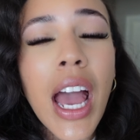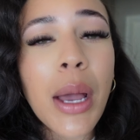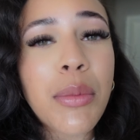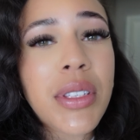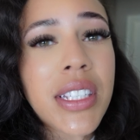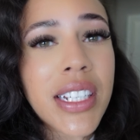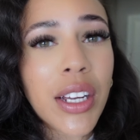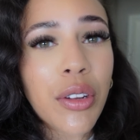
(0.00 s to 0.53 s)
I'm
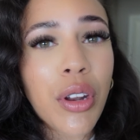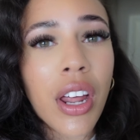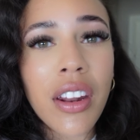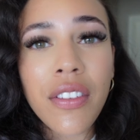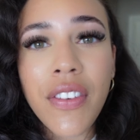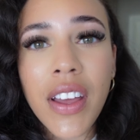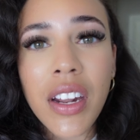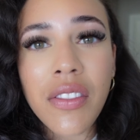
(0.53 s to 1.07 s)
still not
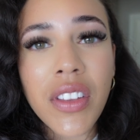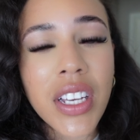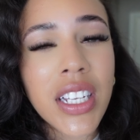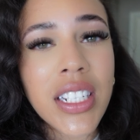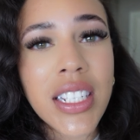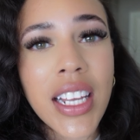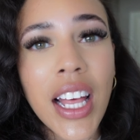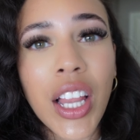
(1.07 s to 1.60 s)
a fan of the
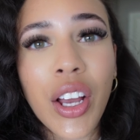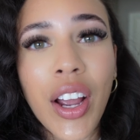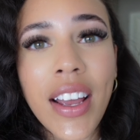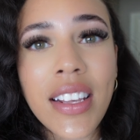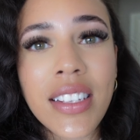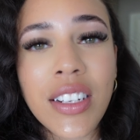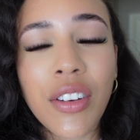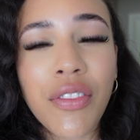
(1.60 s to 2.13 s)
concealer.
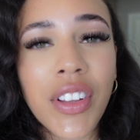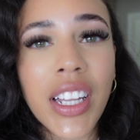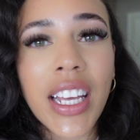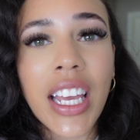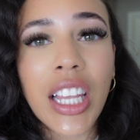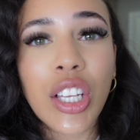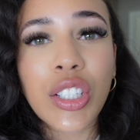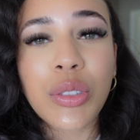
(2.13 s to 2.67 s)
I still feel
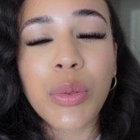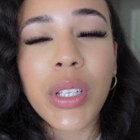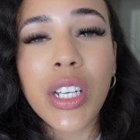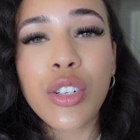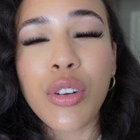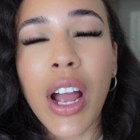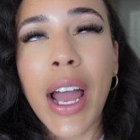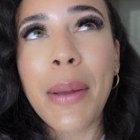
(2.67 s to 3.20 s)
like it looks really
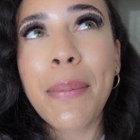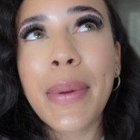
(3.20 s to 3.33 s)
dry.